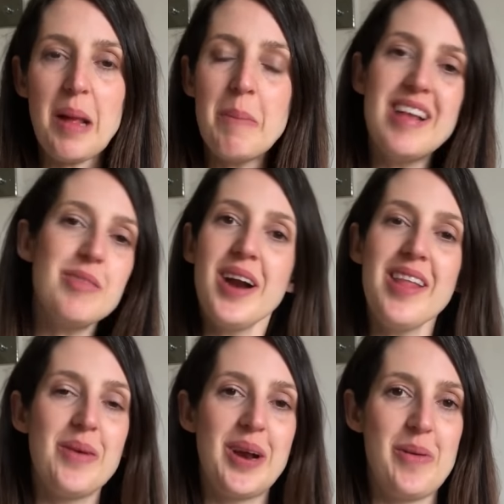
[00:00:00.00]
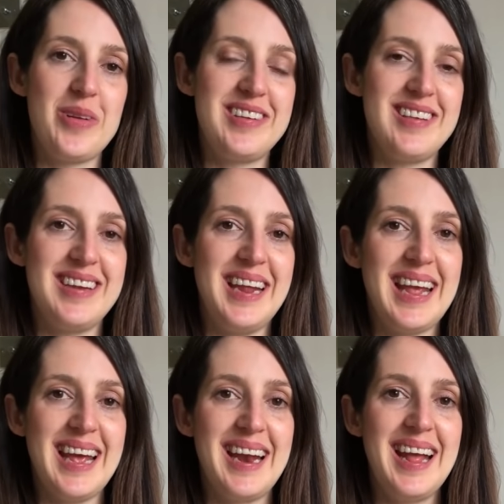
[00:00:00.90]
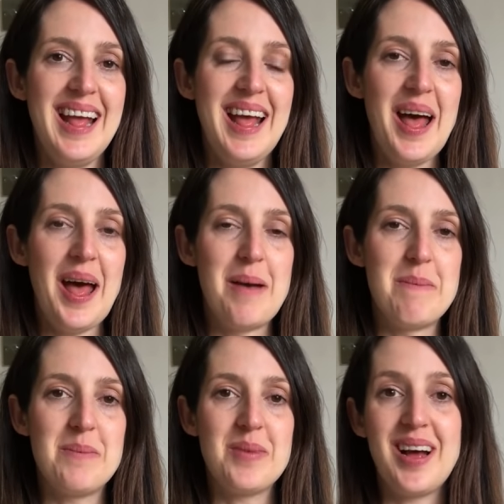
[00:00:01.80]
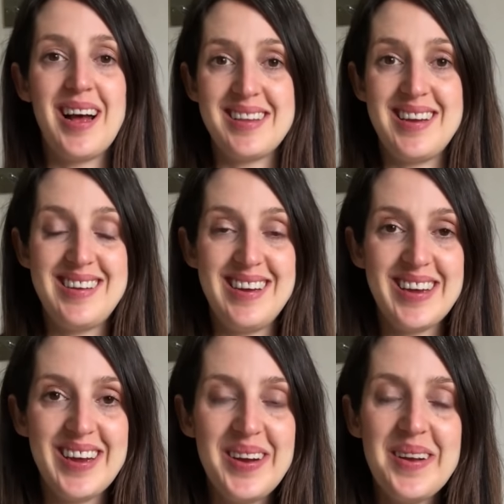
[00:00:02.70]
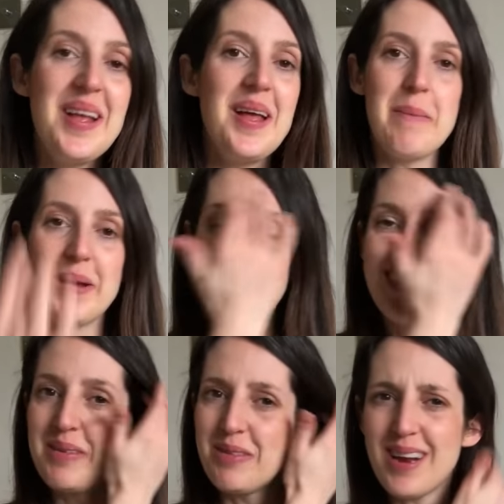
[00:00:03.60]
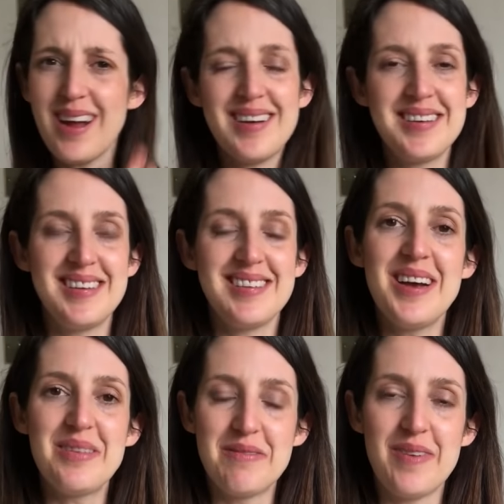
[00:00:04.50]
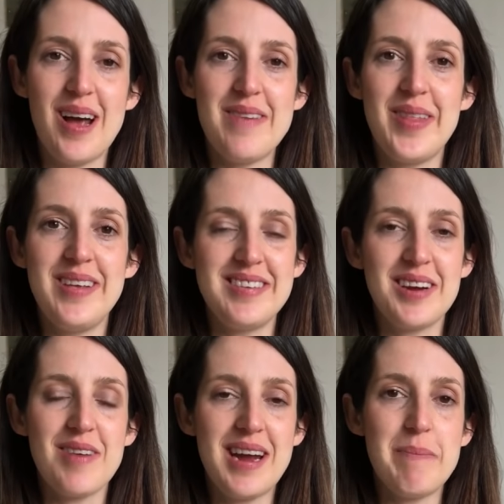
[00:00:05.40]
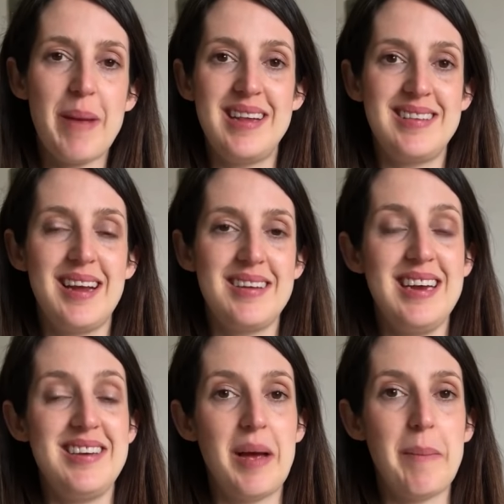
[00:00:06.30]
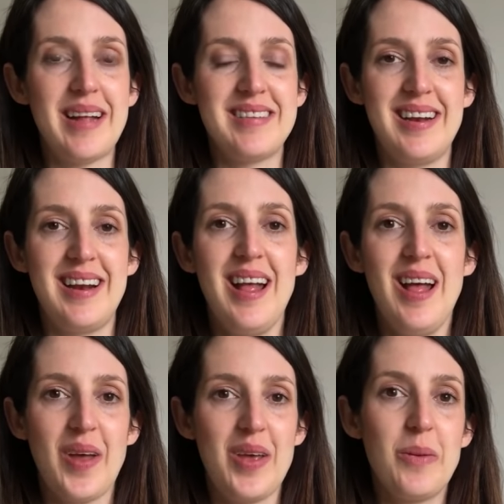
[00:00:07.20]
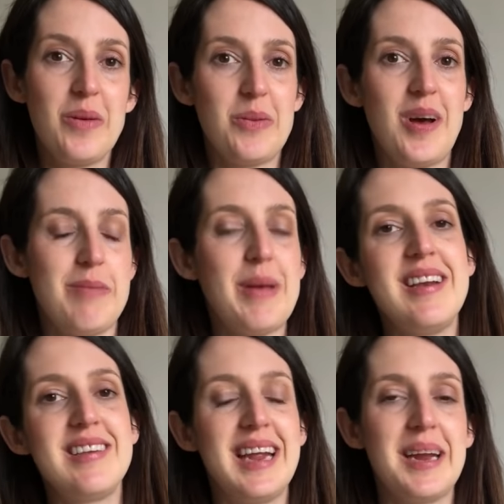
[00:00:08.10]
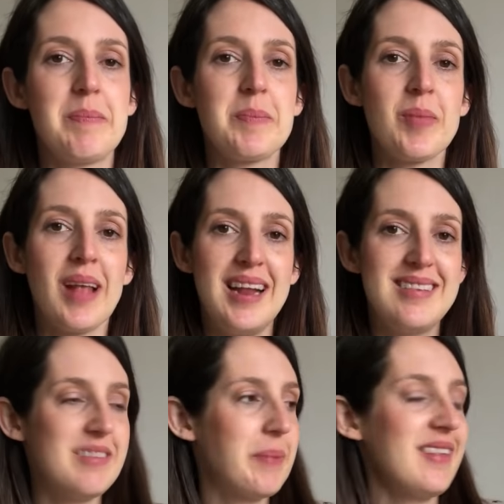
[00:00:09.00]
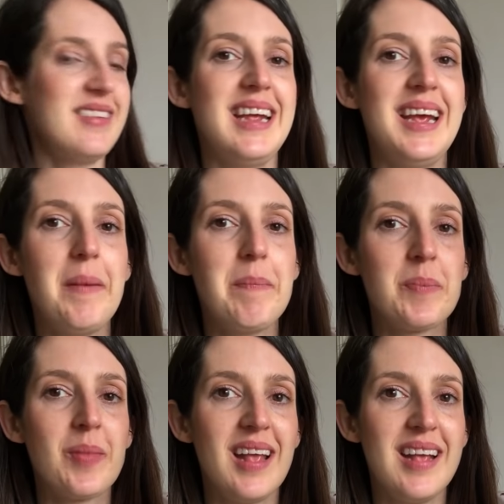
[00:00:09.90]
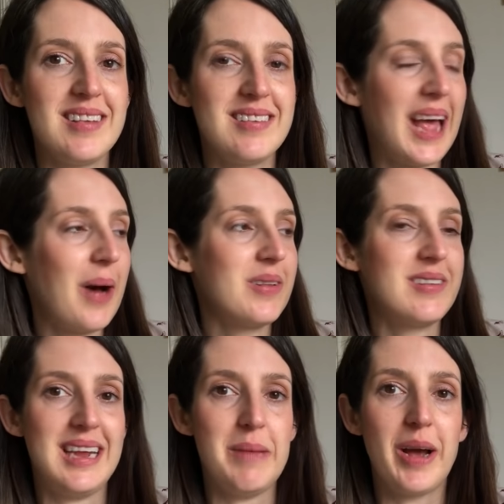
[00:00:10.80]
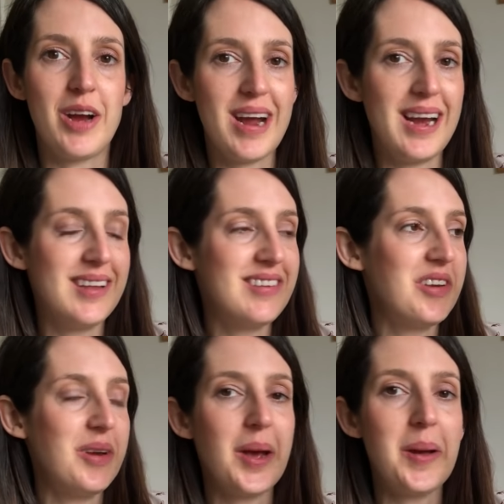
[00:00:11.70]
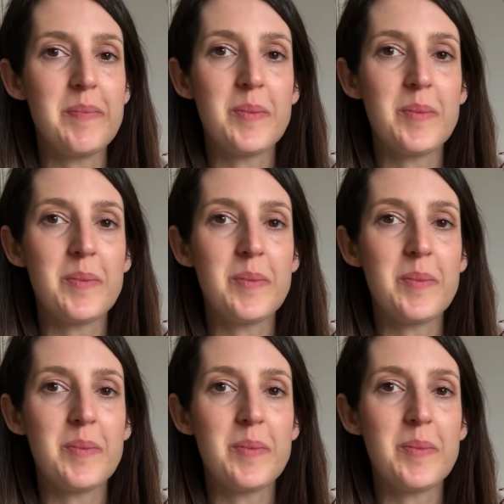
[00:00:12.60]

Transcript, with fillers: But there's one other one I wanted to sneak in um, as I usually do, because it was really hard to decide on five, and this is a great basic t-shirt pattern that I thought was worth mentioning. And it's this pattern here, it's the Scout Tee by Grainline Studio.